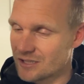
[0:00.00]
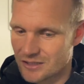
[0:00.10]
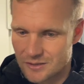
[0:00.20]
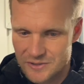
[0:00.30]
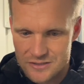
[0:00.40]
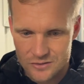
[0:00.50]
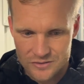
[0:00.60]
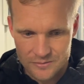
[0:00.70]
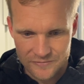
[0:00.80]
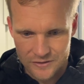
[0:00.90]
And it's not
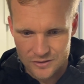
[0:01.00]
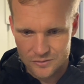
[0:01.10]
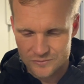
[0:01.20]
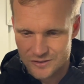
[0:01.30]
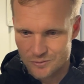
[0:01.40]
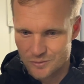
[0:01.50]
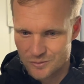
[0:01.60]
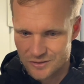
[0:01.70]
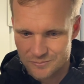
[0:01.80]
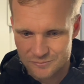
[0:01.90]
something that, you know, we
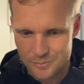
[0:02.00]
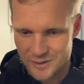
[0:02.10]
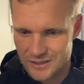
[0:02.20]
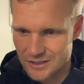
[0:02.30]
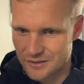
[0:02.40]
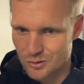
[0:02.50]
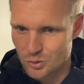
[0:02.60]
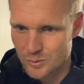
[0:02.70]
want to repeatedly do.